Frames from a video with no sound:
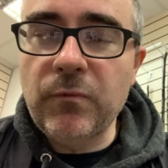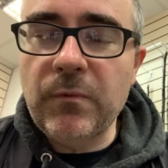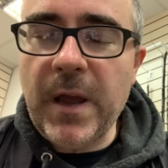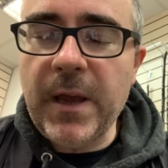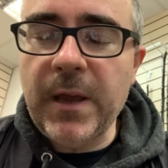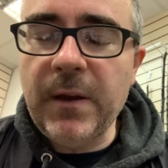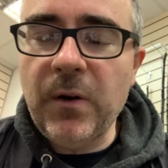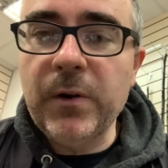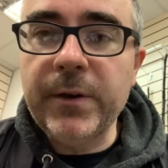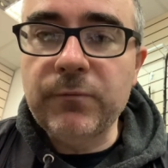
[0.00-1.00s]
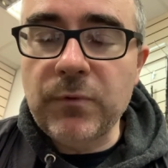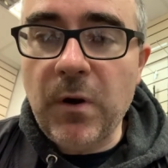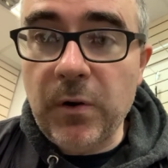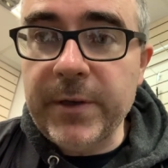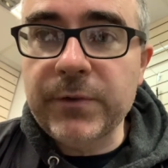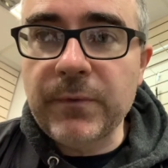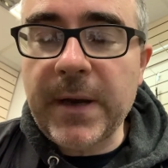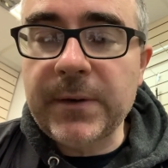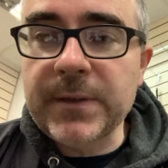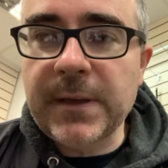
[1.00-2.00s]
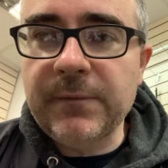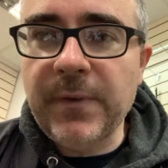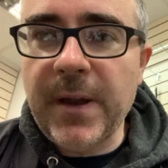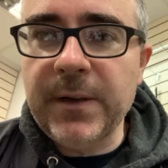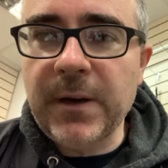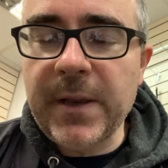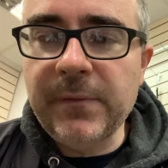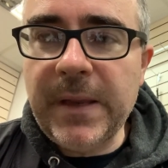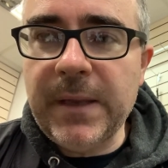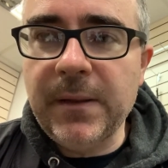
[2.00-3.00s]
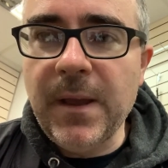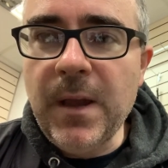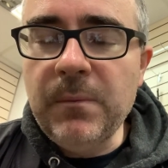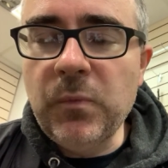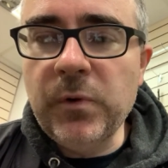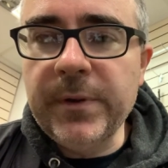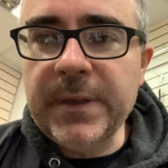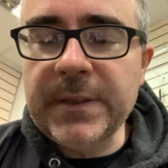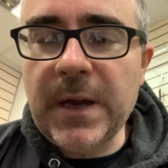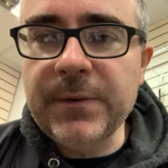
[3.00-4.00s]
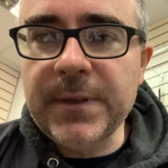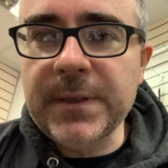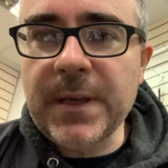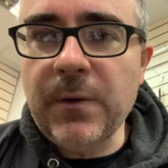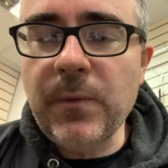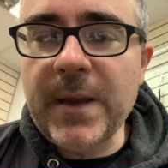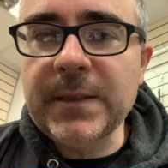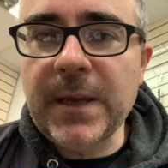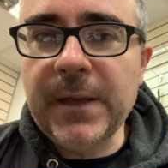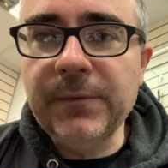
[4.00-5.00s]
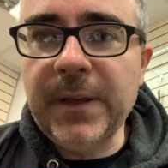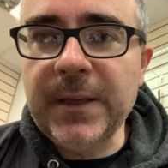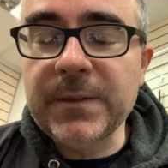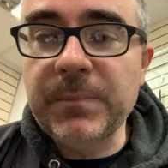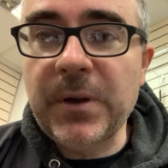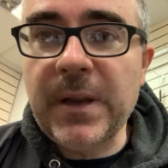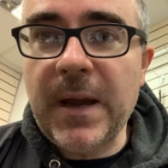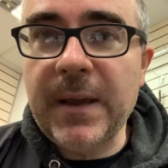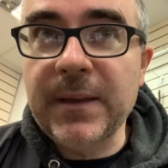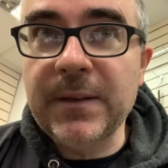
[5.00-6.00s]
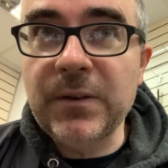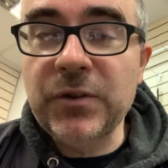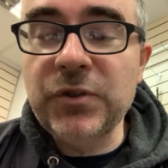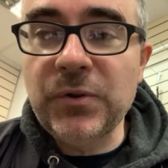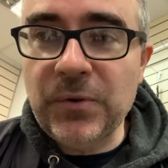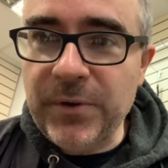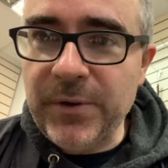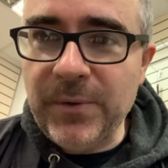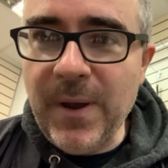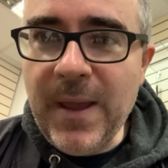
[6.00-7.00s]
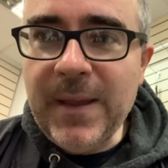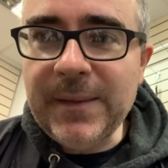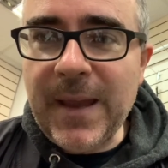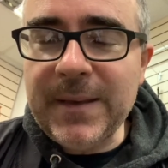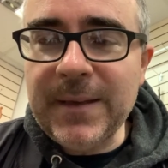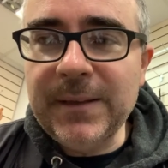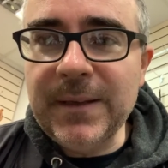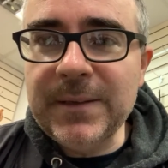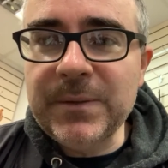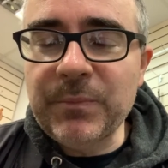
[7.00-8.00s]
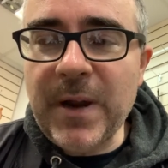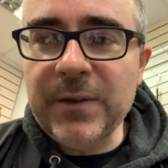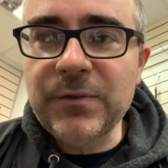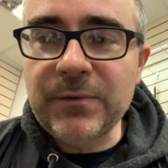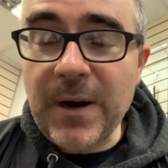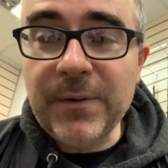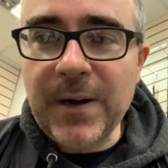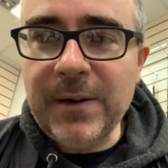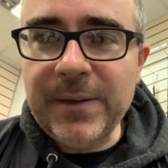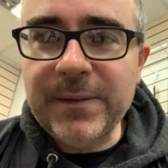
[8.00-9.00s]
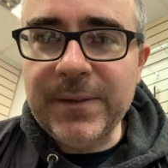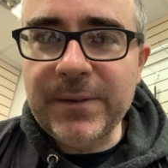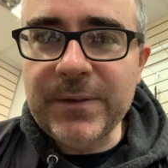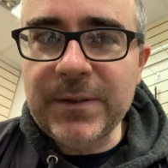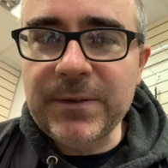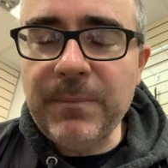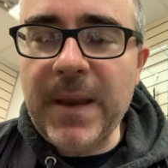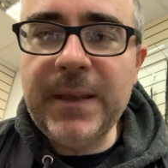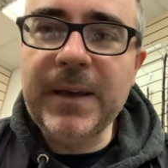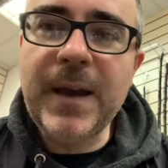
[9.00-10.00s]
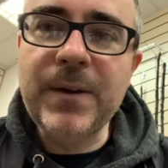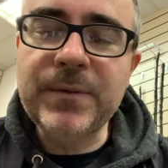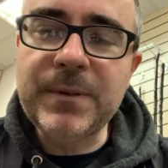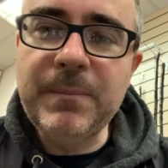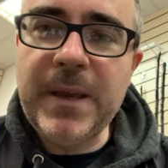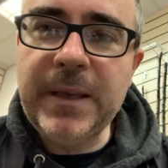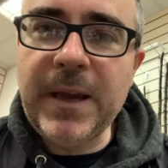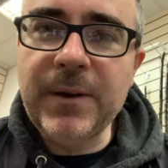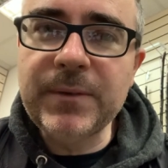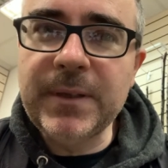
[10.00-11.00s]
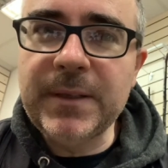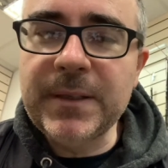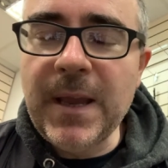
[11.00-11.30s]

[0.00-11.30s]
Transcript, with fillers: uh, earlier earliest records I can find are kind of in more on the south and southwest side of things. But I can assure you that it did spread throughout Ireland. There's there's many accounts in many counties